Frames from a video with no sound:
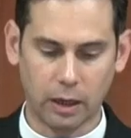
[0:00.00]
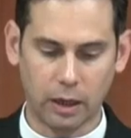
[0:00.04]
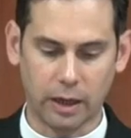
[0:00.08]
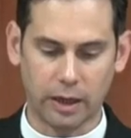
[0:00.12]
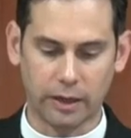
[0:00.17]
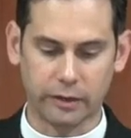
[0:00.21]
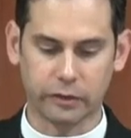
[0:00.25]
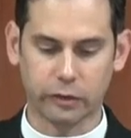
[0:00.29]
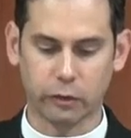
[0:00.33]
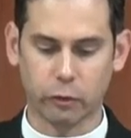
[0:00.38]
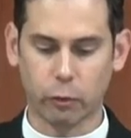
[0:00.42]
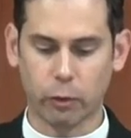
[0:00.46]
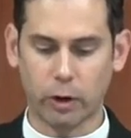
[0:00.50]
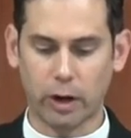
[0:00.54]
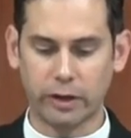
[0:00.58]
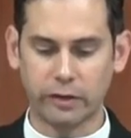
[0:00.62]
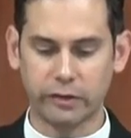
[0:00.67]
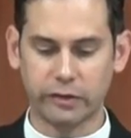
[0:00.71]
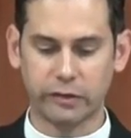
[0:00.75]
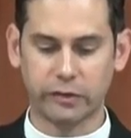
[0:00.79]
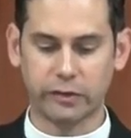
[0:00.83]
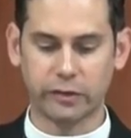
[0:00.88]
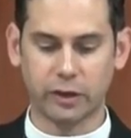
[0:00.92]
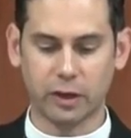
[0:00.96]
as
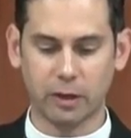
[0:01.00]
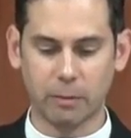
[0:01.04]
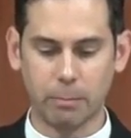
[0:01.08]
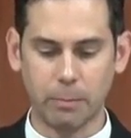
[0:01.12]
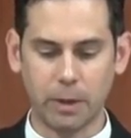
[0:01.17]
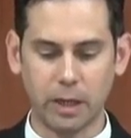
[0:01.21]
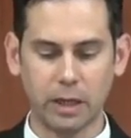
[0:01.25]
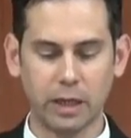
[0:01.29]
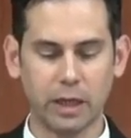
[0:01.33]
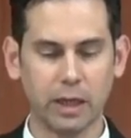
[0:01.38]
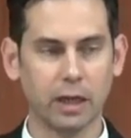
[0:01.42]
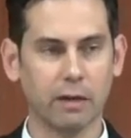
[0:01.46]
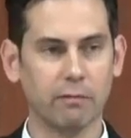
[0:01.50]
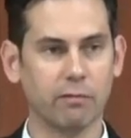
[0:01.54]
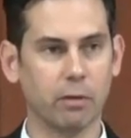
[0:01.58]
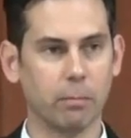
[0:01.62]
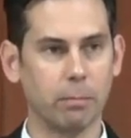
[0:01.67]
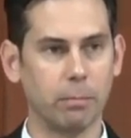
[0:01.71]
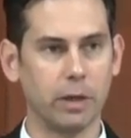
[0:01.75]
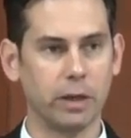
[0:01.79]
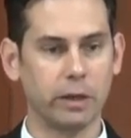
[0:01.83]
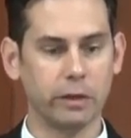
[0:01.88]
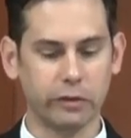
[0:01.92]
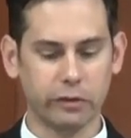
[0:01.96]
Christ's committing of the
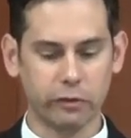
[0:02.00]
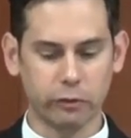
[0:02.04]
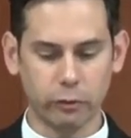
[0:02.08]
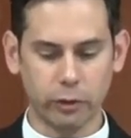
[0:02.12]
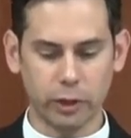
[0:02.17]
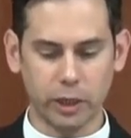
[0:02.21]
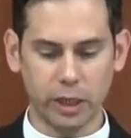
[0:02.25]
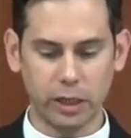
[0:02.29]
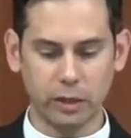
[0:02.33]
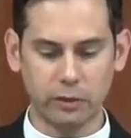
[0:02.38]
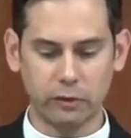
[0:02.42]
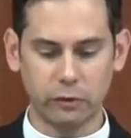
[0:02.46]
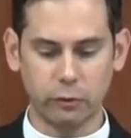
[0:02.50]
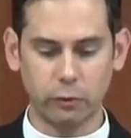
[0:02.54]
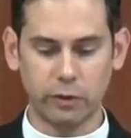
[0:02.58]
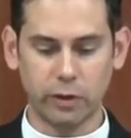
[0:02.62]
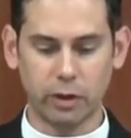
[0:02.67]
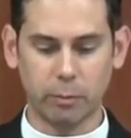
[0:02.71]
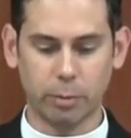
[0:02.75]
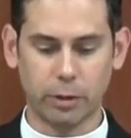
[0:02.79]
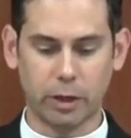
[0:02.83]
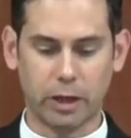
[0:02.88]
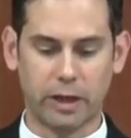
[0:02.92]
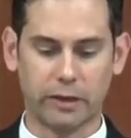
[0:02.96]
ministry to the
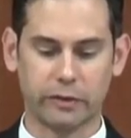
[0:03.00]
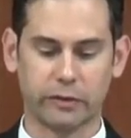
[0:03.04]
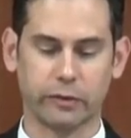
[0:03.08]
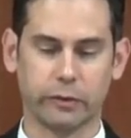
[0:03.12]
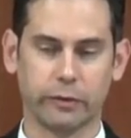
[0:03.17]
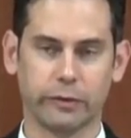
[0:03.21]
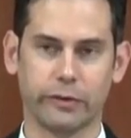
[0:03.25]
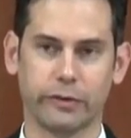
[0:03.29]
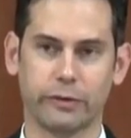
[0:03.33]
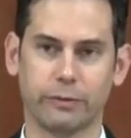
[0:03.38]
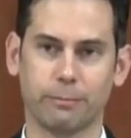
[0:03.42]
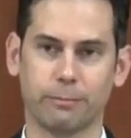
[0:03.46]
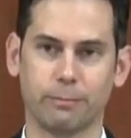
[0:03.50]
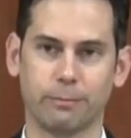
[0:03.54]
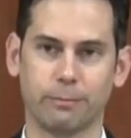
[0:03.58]
apostles.